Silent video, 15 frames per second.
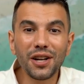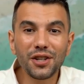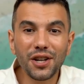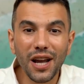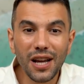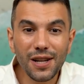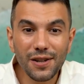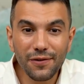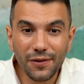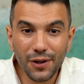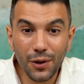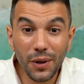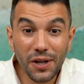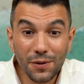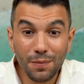of change for
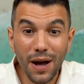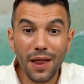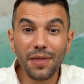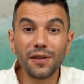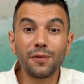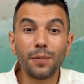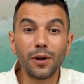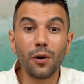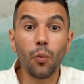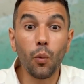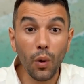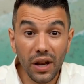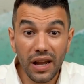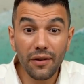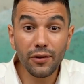you each month to spend on
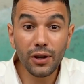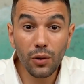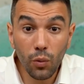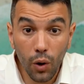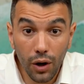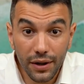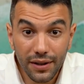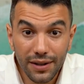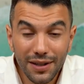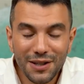whatever you want,